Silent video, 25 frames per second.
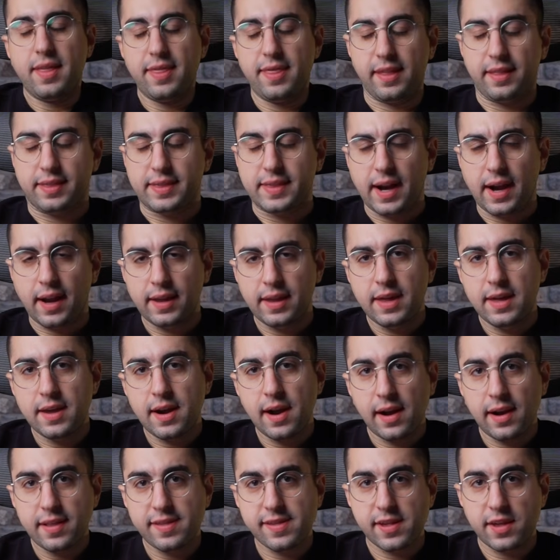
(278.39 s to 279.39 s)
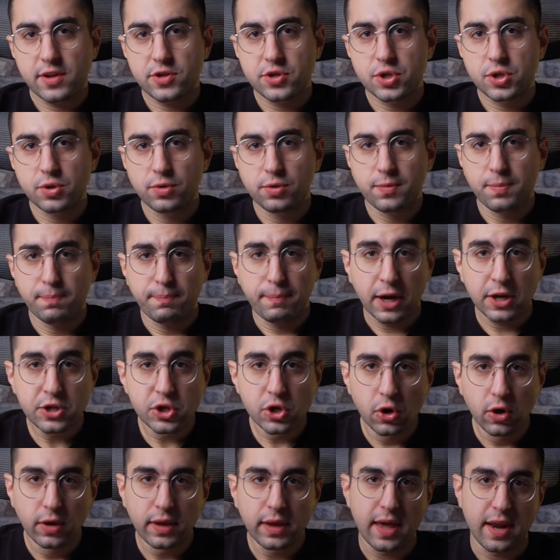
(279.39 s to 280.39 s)
The tracker lets us shoot much
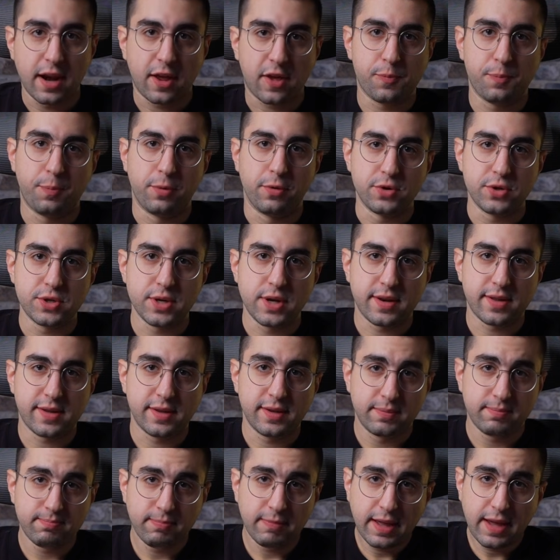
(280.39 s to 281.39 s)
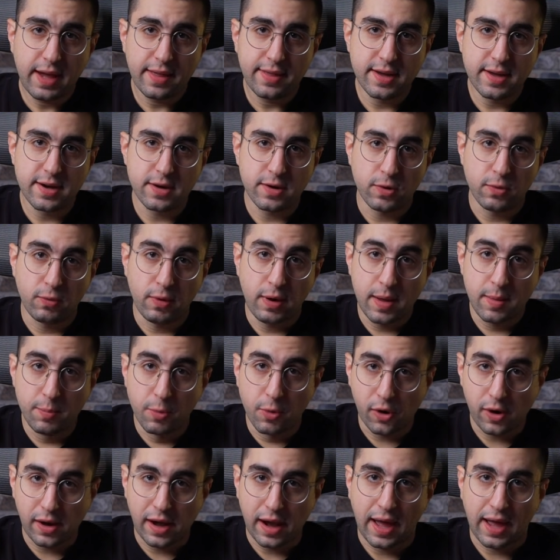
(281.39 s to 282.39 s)
longer exposures and gather way
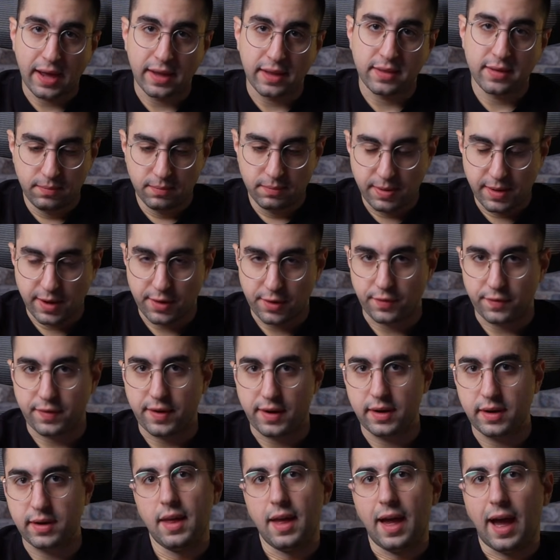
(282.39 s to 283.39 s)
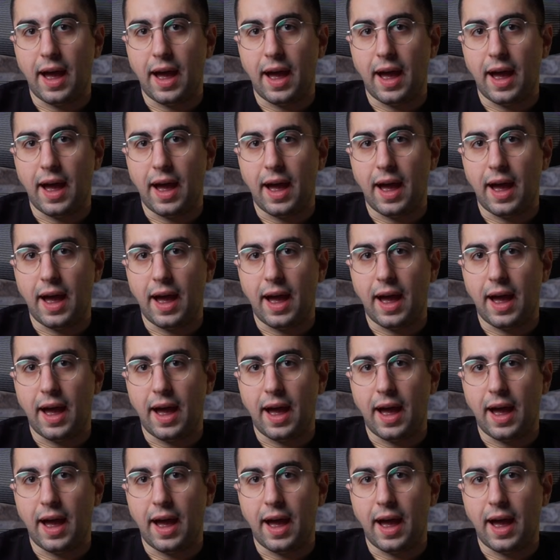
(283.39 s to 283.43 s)
more light per profile.